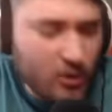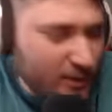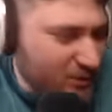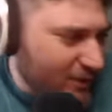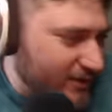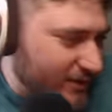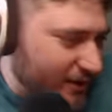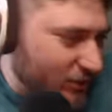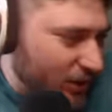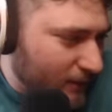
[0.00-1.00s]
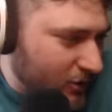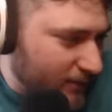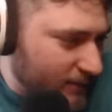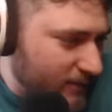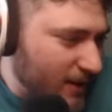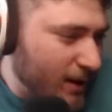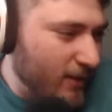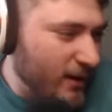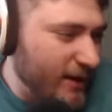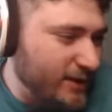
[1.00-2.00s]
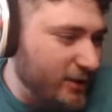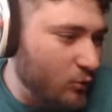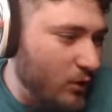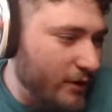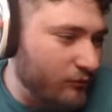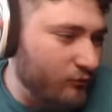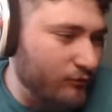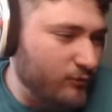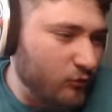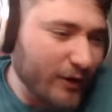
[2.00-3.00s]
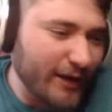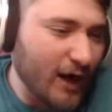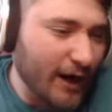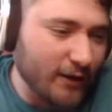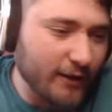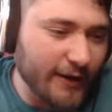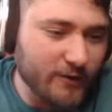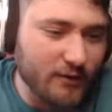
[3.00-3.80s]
as well as the other options, but I did want to really highlight the